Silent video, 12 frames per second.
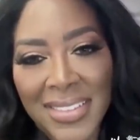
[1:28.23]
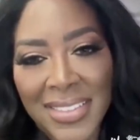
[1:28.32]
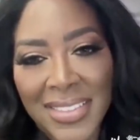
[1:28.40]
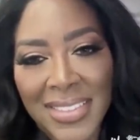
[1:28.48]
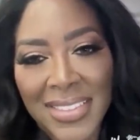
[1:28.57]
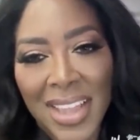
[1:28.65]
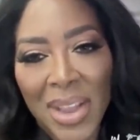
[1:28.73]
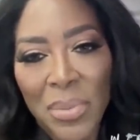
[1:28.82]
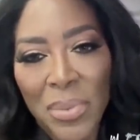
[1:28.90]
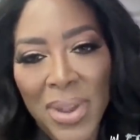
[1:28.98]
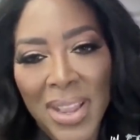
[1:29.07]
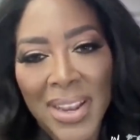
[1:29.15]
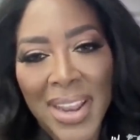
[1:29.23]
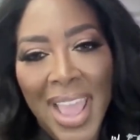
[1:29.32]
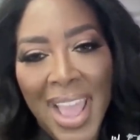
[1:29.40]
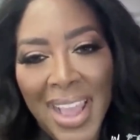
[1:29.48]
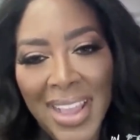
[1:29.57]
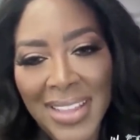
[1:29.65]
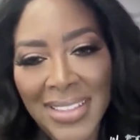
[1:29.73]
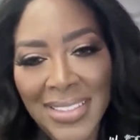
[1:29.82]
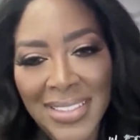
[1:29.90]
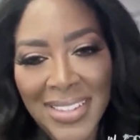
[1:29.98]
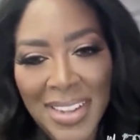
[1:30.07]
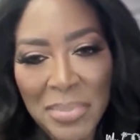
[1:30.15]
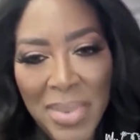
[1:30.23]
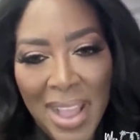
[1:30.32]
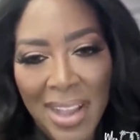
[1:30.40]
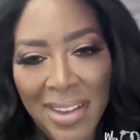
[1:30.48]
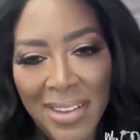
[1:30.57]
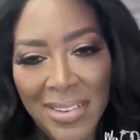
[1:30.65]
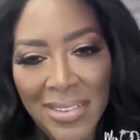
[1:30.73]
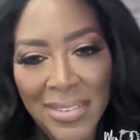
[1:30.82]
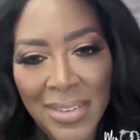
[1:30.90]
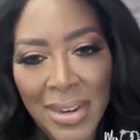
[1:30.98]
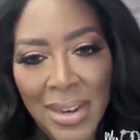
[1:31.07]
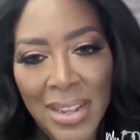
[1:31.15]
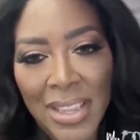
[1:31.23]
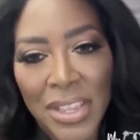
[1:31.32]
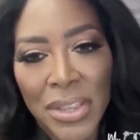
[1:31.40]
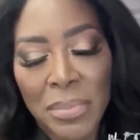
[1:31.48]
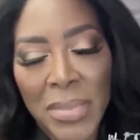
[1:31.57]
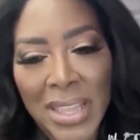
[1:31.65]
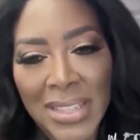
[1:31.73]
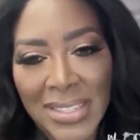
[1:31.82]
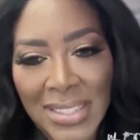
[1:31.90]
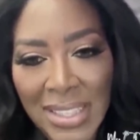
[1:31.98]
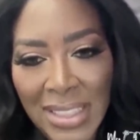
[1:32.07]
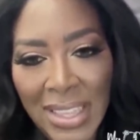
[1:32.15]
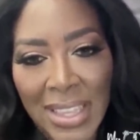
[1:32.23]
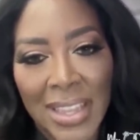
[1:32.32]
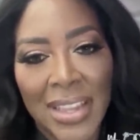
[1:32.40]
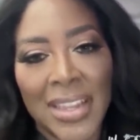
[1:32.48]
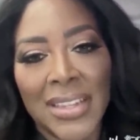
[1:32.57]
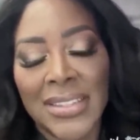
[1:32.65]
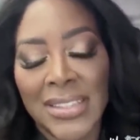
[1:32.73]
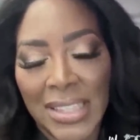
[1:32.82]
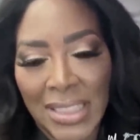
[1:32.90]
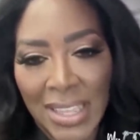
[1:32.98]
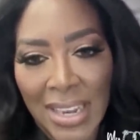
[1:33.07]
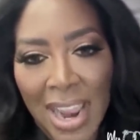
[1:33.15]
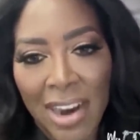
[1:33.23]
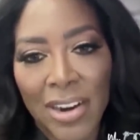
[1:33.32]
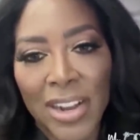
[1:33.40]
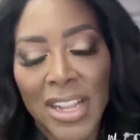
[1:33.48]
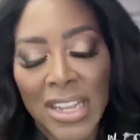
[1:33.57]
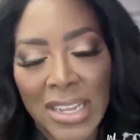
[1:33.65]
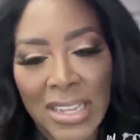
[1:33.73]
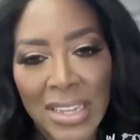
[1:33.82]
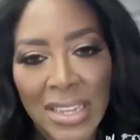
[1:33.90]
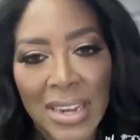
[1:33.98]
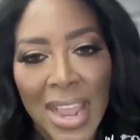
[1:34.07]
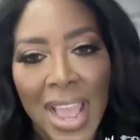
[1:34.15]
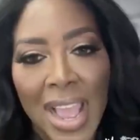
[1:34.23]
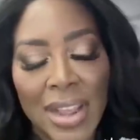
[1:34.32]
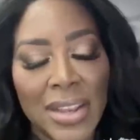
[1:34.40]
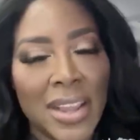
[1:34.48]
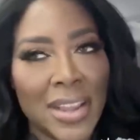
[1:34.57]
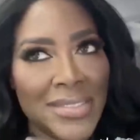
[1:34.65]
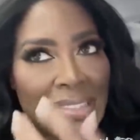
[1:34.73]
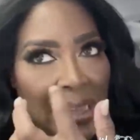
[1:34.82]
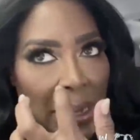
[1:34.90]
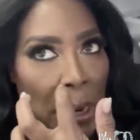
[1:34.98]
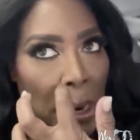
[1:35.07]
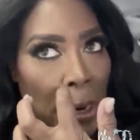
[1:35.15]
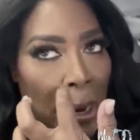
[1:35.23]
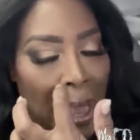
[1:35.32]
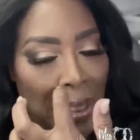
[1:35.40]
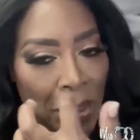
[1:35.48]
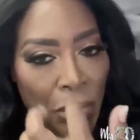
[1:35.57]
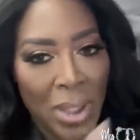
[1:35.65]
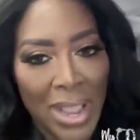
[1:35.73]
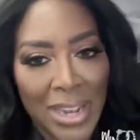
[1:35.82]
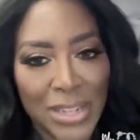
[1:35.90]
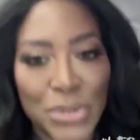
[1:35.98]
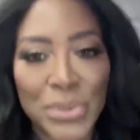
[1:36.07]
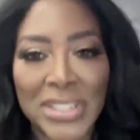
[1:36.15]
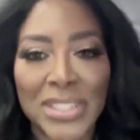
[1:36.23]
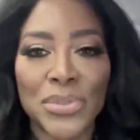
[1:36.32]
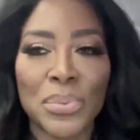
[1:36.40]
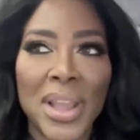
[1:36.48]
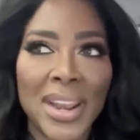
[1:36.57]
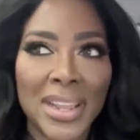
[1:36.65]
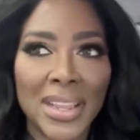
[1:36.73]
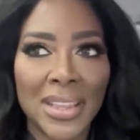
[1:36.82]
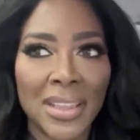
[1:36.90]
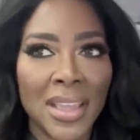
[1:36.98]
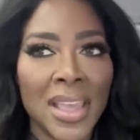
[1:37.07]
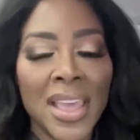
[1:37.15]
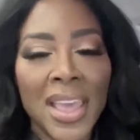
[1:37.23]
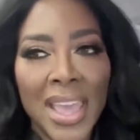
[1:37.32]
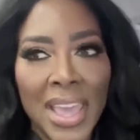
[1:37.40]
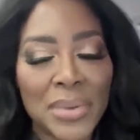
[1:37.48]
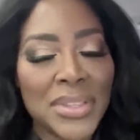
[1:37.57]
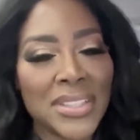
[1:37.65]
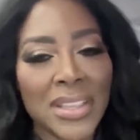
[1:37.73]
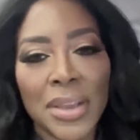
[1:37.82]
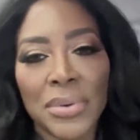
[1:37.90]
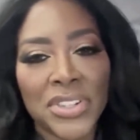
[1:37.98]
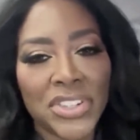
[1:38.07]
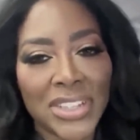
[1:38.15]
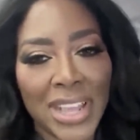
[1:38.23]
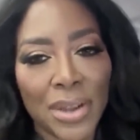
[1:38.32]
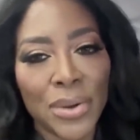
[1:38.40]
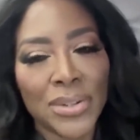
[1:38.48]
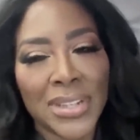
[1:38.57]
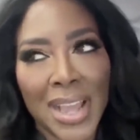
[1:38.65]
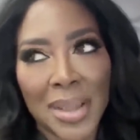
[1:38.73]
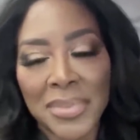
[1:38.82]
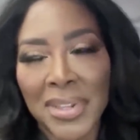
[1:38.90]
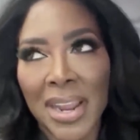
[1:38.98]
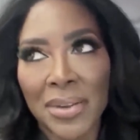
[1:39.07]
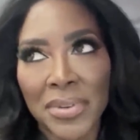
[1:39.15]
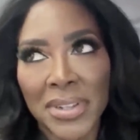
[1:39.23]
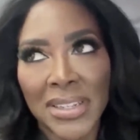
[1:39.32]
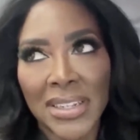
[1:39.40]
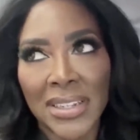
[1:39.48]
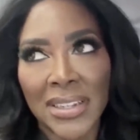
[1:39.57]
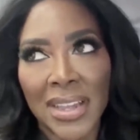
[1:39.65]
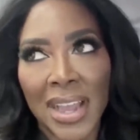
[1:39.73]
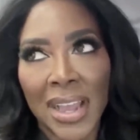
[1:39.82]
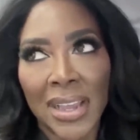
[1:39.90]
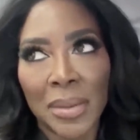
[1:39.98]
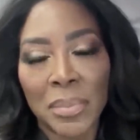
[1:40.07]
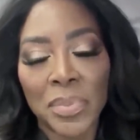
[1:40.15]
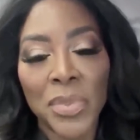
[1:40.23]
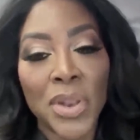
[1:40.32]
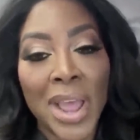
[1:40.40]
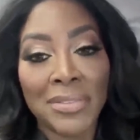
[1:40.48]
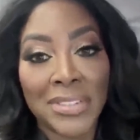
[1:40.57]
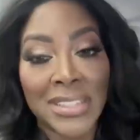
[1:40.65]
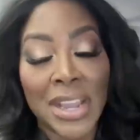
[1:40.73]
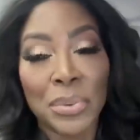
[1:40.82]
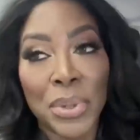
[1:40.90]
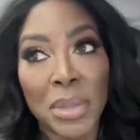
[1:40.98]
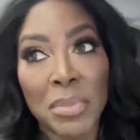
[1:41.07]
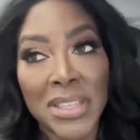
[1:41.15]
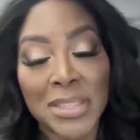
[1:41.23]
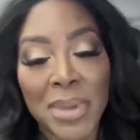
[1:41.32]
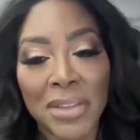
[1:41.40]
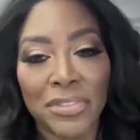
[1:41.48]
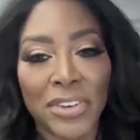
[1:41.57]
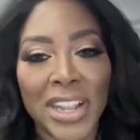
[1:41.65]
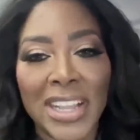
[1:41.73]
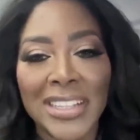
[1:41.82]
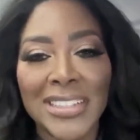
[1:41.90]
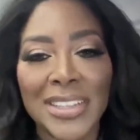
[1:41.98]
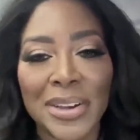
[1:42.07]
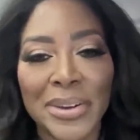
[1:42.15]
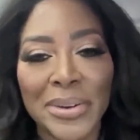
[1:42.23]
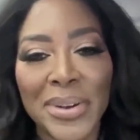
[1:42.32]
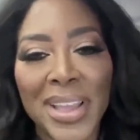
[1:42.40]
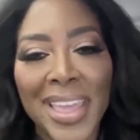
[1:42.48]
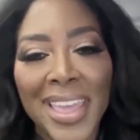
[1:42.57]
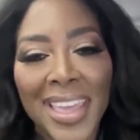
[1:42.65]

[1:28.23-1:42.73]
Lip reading: Someone asked about me and Cynthia. Cynthia and I are good. I love seeing her at the wedding, Teresa's wedding. It was just like old times, and I really, you know, I have to say I really miss my friend. So,